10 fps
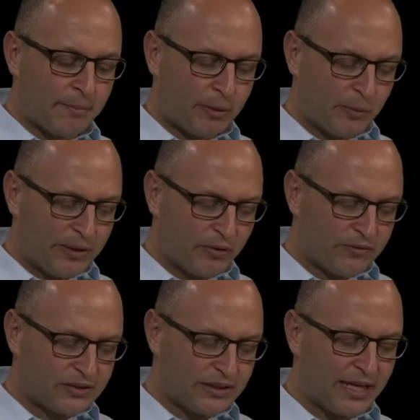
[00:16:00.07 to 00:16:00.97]
but we
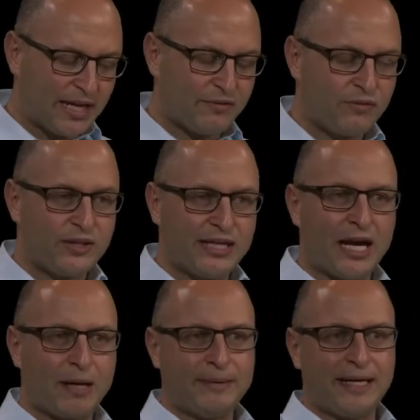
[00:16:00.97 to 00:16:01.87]
obviously have the
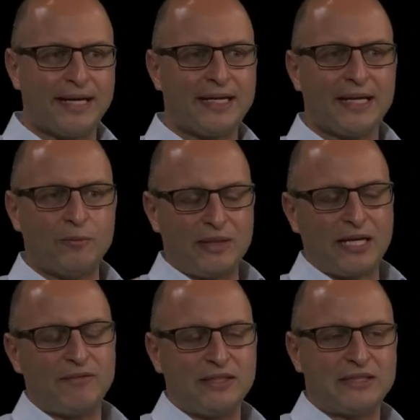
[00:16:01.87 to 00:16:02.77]
RBA, and uh, we
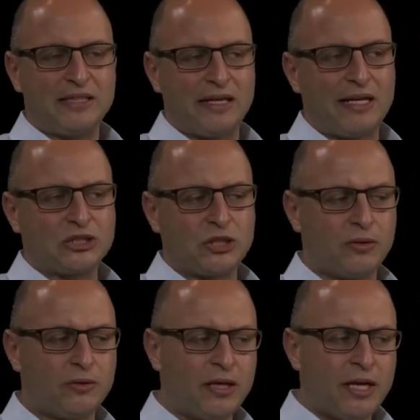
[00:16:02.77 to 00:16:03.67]
covered this in the last
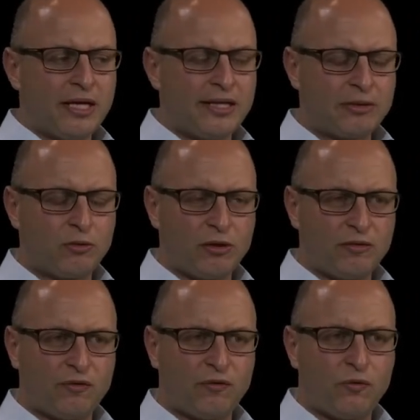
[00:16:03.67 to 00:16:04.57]
show. They're calling
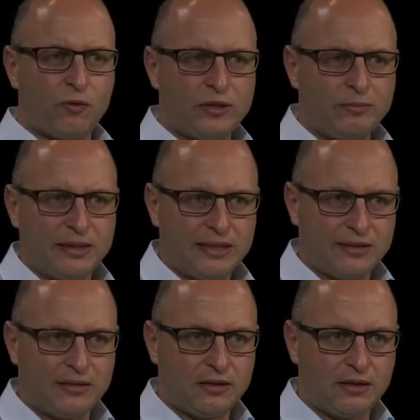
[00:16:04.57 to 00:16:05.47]
for 40
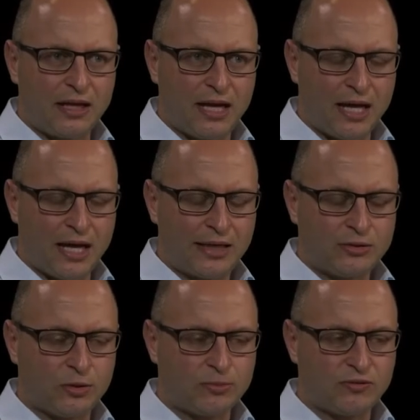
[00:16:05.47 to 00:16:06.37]
billion uh, in
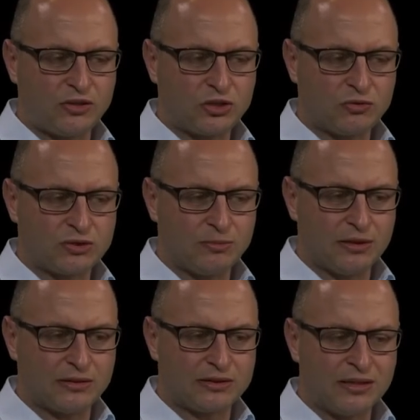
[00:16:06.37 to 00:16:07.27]
terms of additional
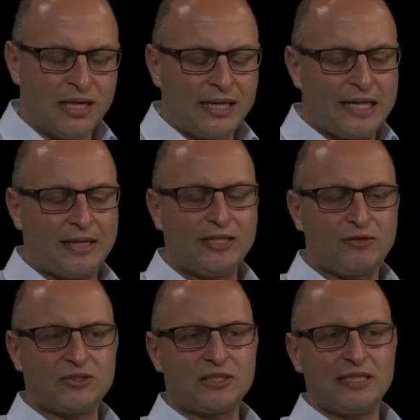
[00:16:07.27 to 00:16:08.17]
stimulus. Now,
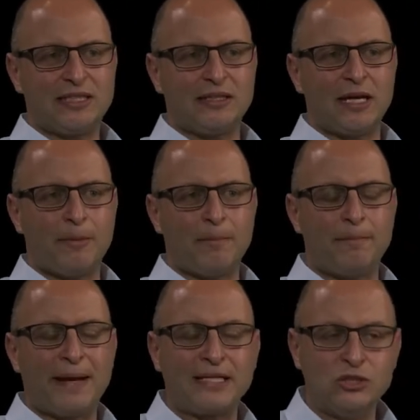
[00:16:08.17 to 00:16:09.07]
interestingly, um,
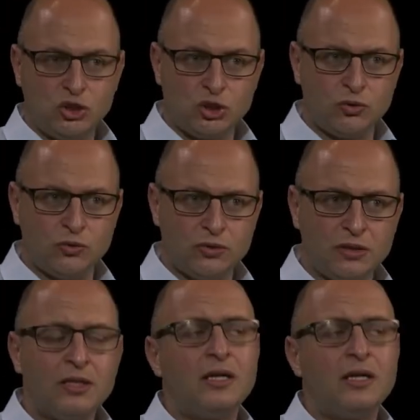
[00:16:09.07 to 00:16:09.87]
back in June,